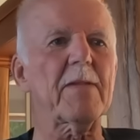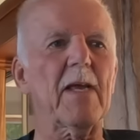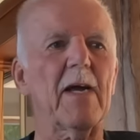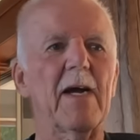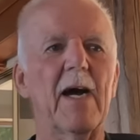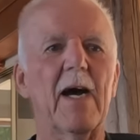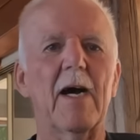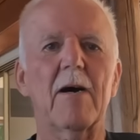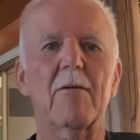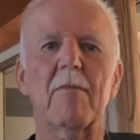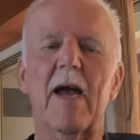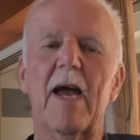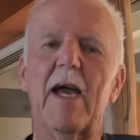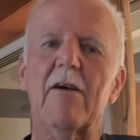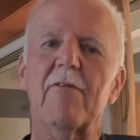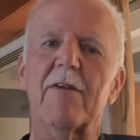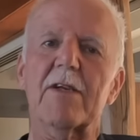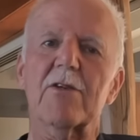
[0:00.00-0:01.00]

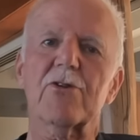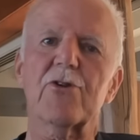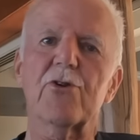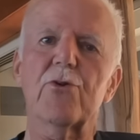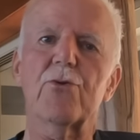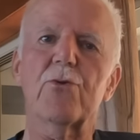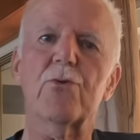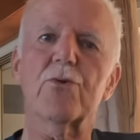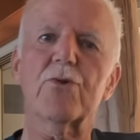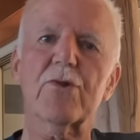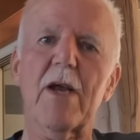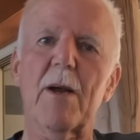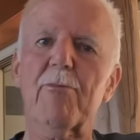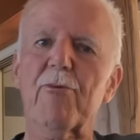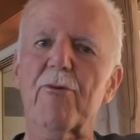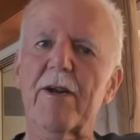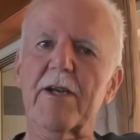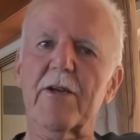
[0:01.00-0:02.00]
having two
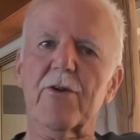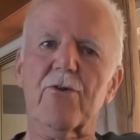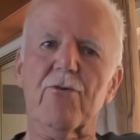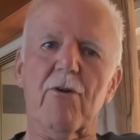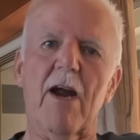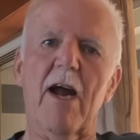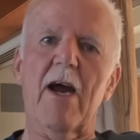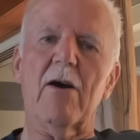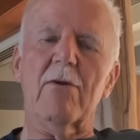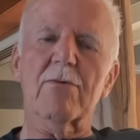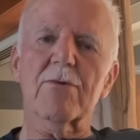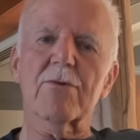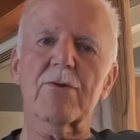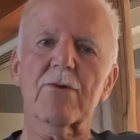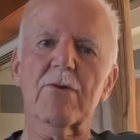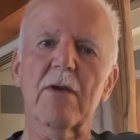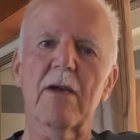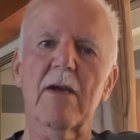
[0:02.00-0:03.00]
separated
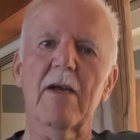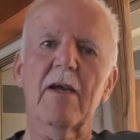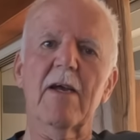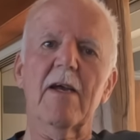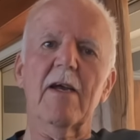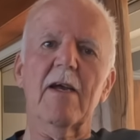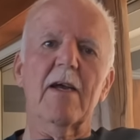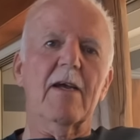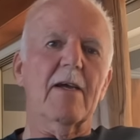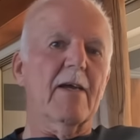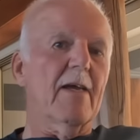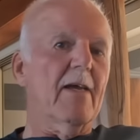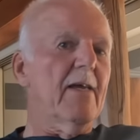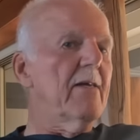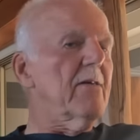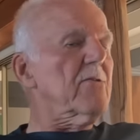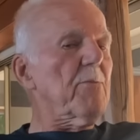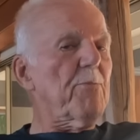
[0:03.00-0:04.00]
grounds
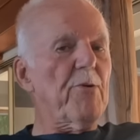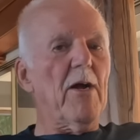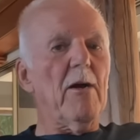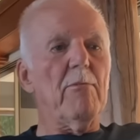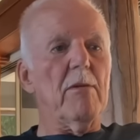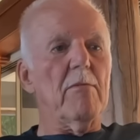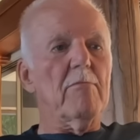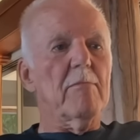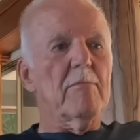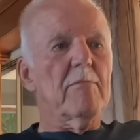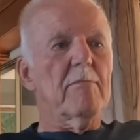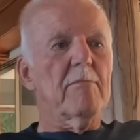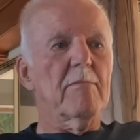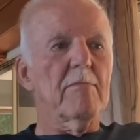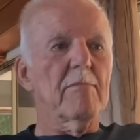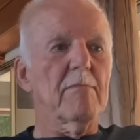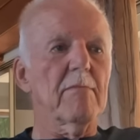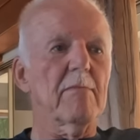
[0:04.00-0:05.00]
is a problem.
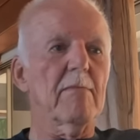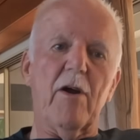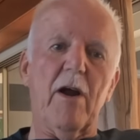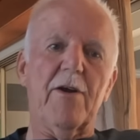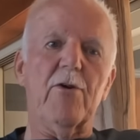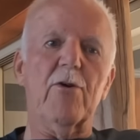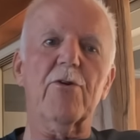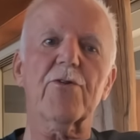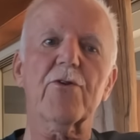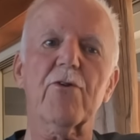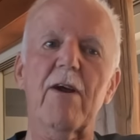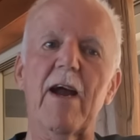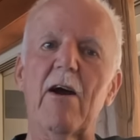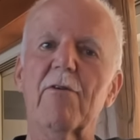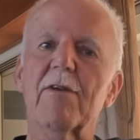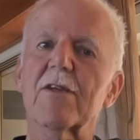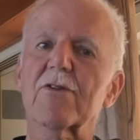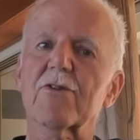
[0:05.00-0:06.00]
An earth
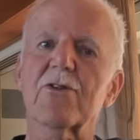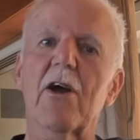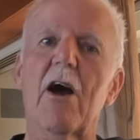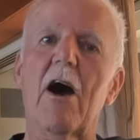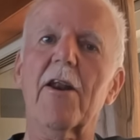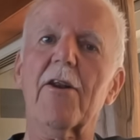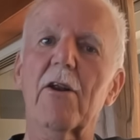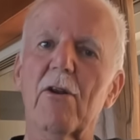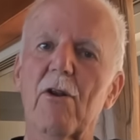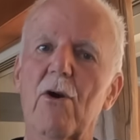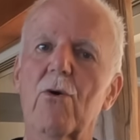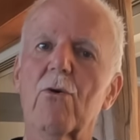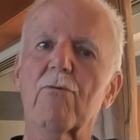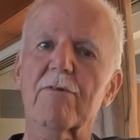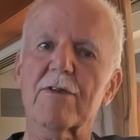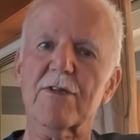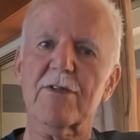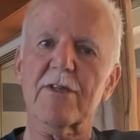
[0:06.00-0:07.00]
ground is not a low
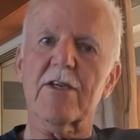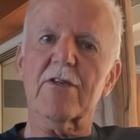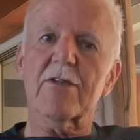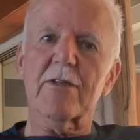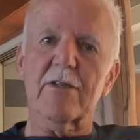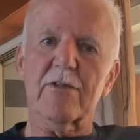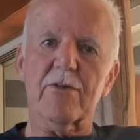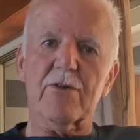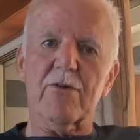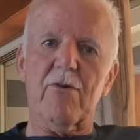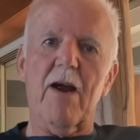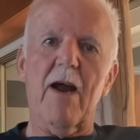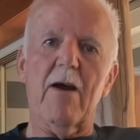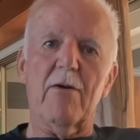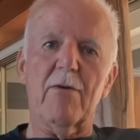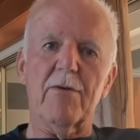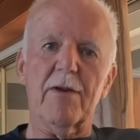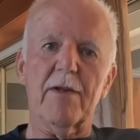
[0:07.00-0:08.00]
resistance
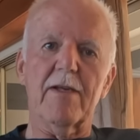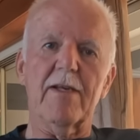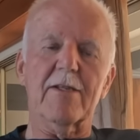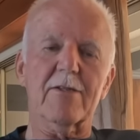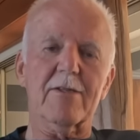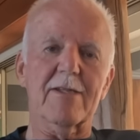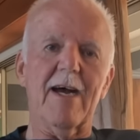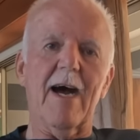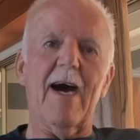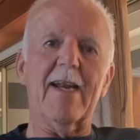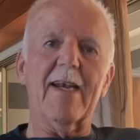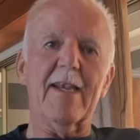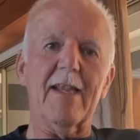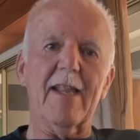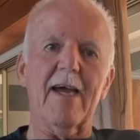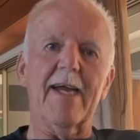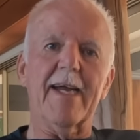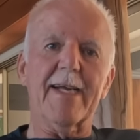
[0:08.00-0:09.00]
ground. It's not
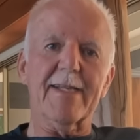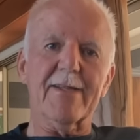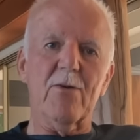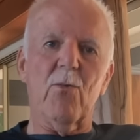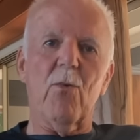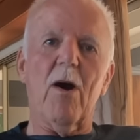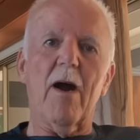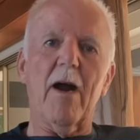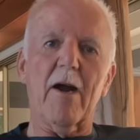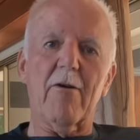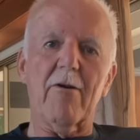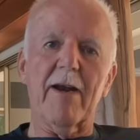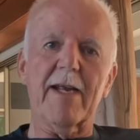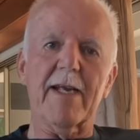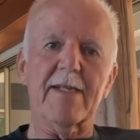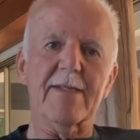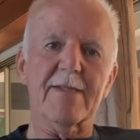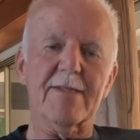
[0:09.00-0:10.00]
like the
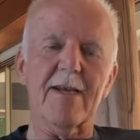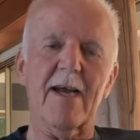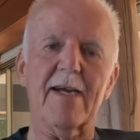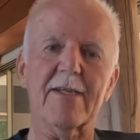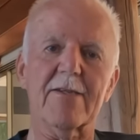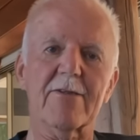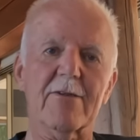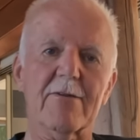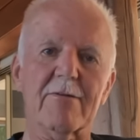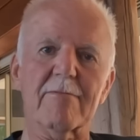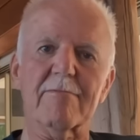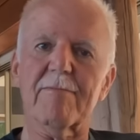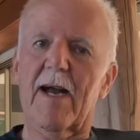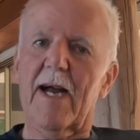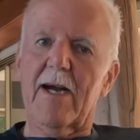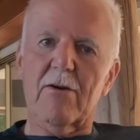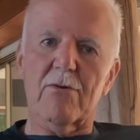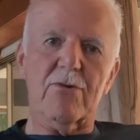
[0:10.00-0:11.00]
wiring inside your
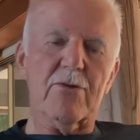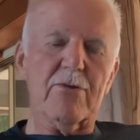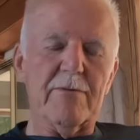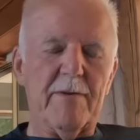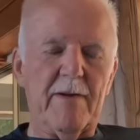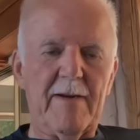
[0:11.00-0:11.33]
house.